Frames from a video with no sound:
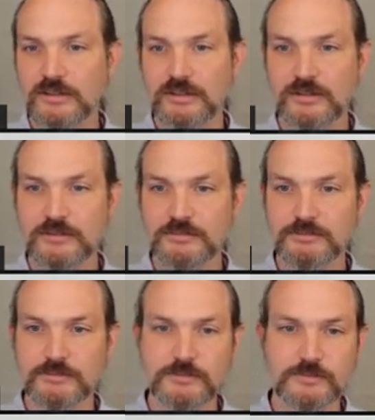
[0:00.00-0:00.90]
Uh,
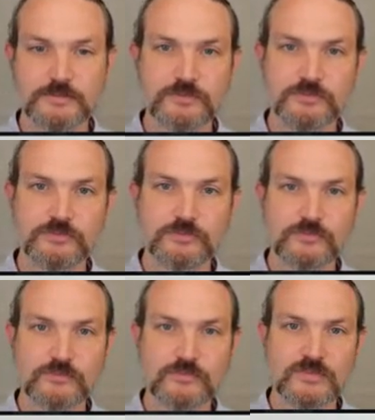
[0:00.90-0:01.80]

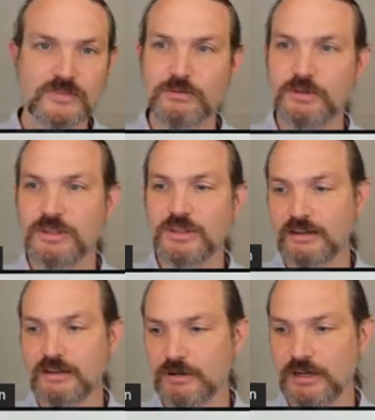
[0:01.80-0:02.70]
and with
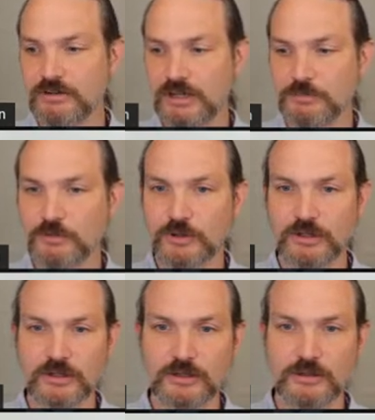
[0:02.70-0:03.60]
that roundup,
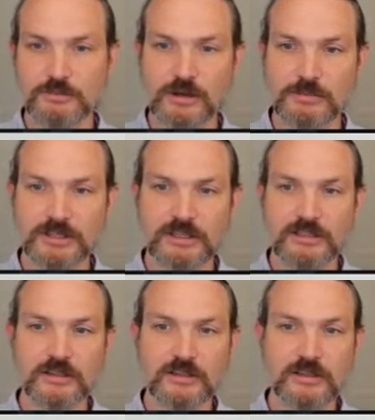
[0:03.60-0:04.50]
we're
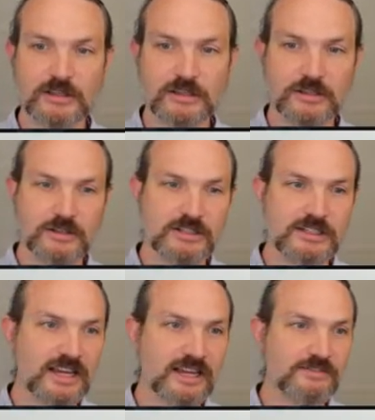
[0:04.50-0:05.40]
probably going to
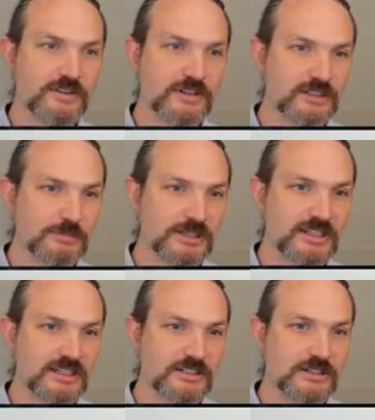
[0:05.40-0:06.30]
dive a little
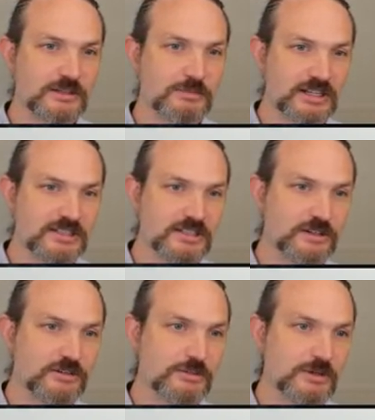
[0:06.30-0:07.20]
bit into pod
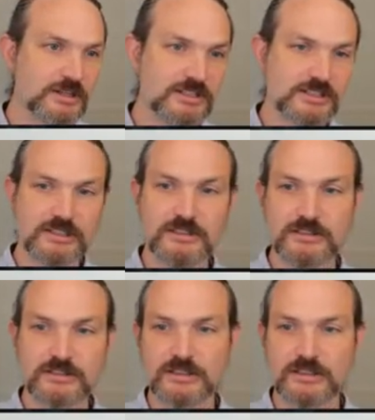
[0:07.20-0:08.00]
security policy.